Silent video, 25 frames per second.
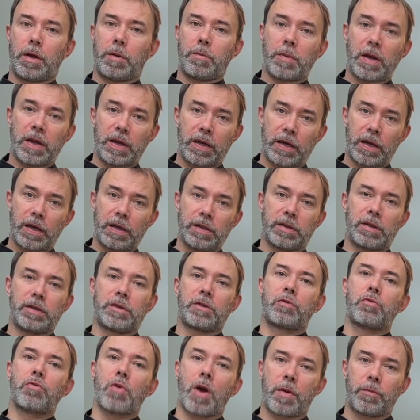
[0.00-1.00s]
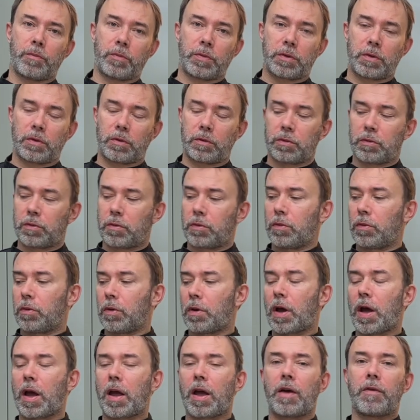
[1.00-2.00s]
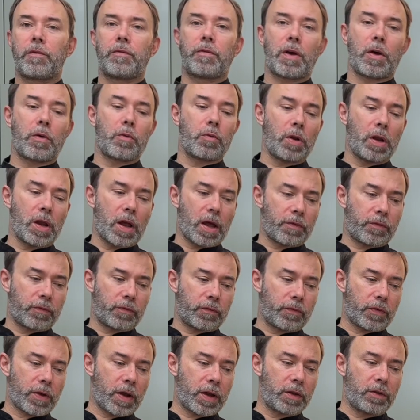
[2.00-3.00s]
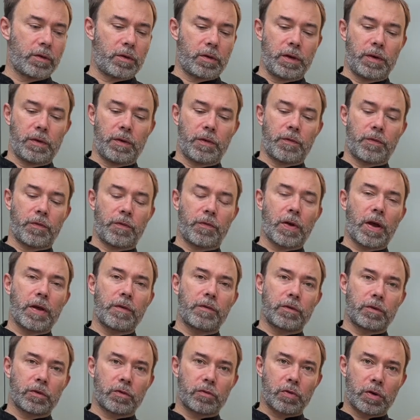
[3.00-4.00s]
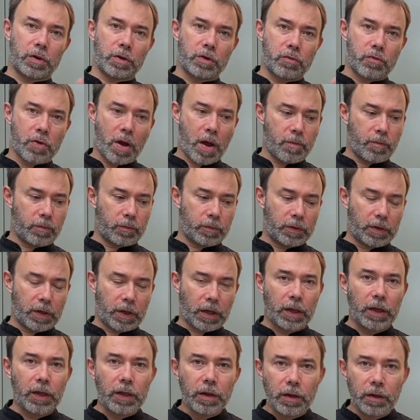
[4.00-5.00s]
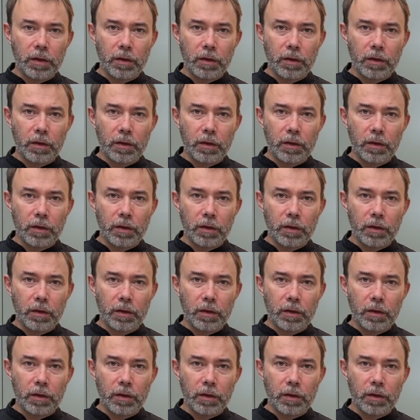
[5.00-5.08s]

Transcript: my case it's grams. So I will have finally 500 gram terrine.